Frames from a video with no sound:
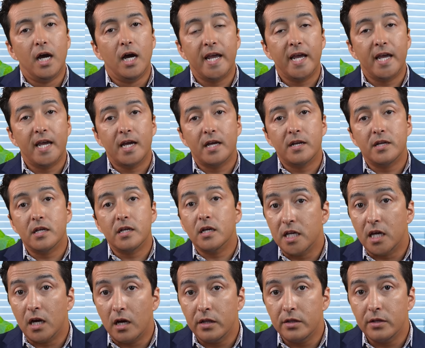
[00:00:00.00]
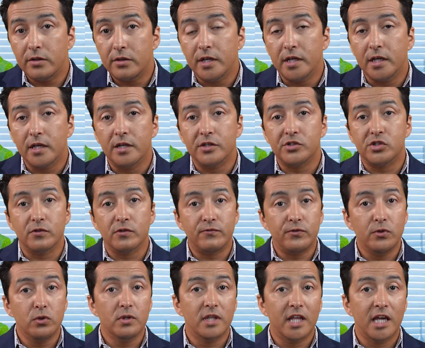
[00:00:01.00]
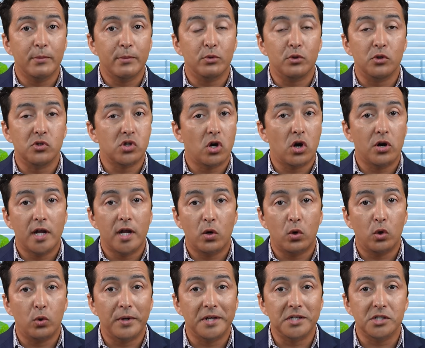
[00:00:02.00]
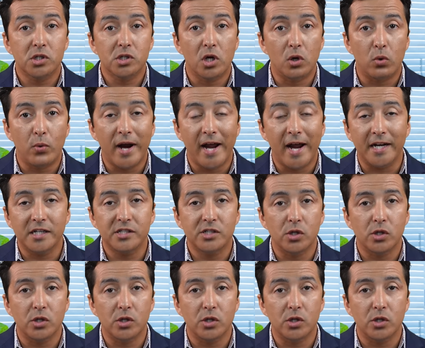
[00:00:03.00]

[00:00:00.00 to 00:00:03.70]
And the other thing is, the food labels are not always correct.